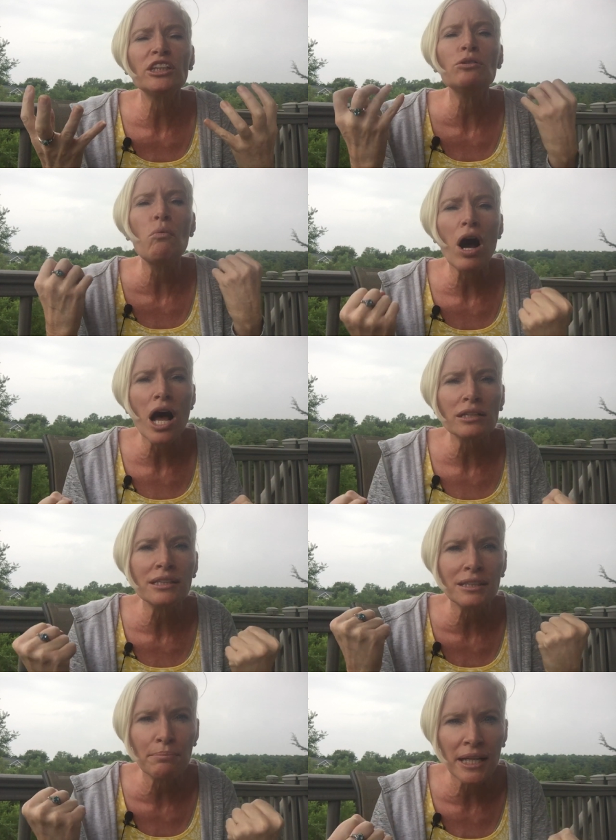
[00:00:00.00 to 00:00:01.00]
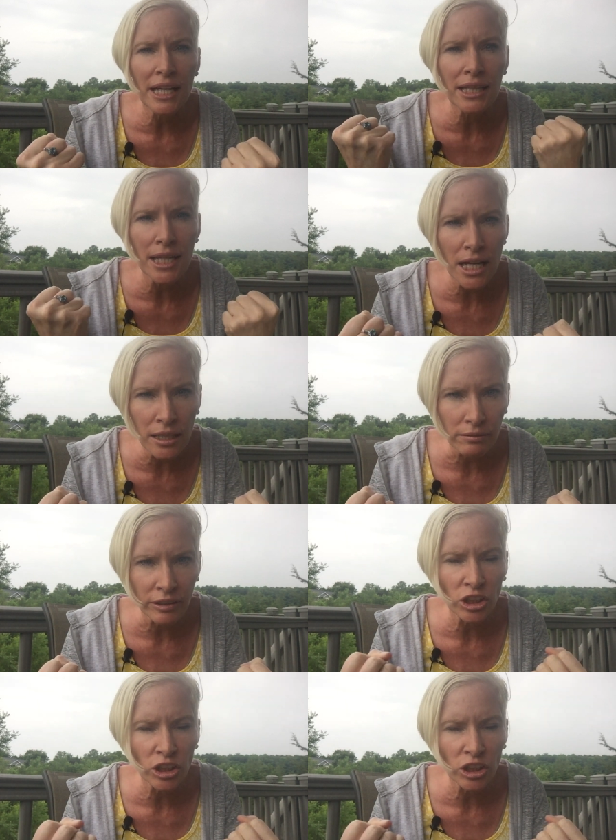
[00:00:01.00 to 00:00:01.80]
She wants to be loved.